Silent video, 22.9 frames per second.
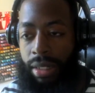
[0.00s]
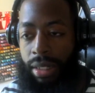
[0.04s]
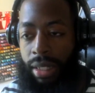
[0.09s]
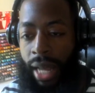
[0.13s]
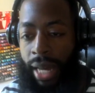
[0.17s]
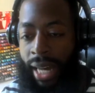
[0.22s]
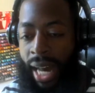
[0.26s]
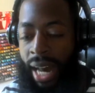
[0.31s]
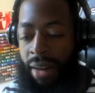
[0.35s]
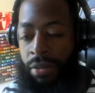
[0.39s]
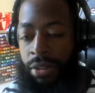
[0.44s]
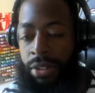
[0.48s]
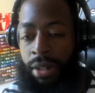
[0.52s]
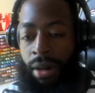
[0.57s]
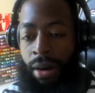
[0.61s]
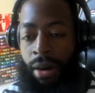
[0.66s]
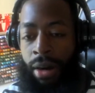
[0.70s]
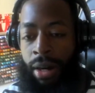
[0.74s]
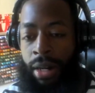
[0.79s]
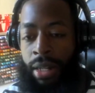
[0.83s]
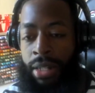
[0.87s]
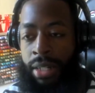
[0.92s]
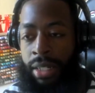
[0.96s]
Like
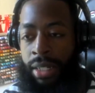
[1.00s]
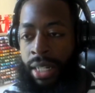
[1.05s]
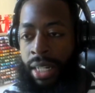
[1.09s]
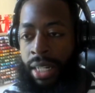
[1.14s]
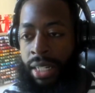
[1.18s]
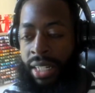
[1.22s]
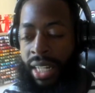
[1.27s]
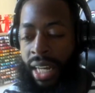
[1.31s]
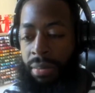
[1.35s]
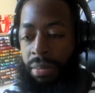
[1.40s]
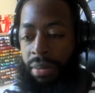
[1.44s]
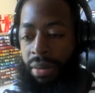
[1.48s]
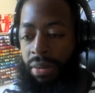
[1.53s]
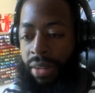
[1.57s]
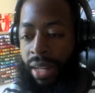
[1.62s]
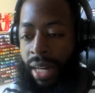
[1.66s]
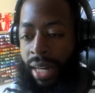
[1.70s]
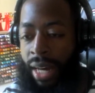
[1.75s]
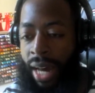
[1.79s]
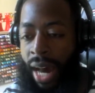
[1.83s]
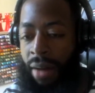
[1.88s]
Avatar is a good example of that.